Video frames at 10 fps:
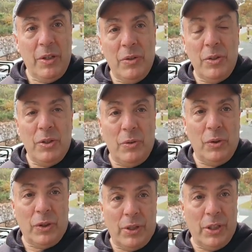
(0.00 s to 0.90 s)
You
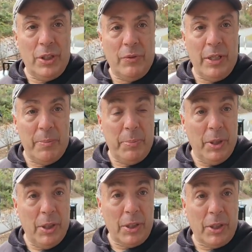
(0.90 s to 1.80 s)
learn, you read a
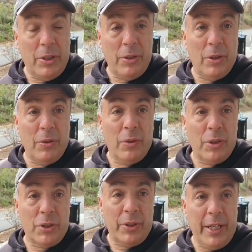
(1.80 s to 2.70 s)
book, you go to
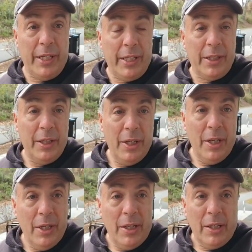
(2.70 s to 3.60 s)
a training.
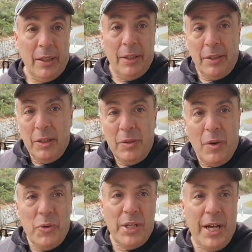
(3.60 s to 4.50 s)

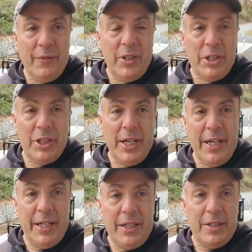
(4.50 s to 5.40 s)
You always have to
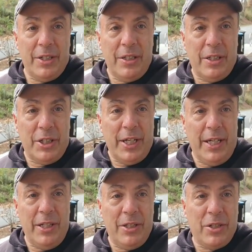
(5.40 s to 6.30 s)
change, and the
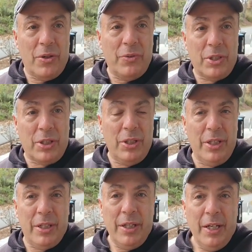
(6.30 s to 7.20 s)
change is always
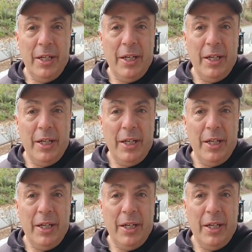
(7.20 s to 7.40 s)
good.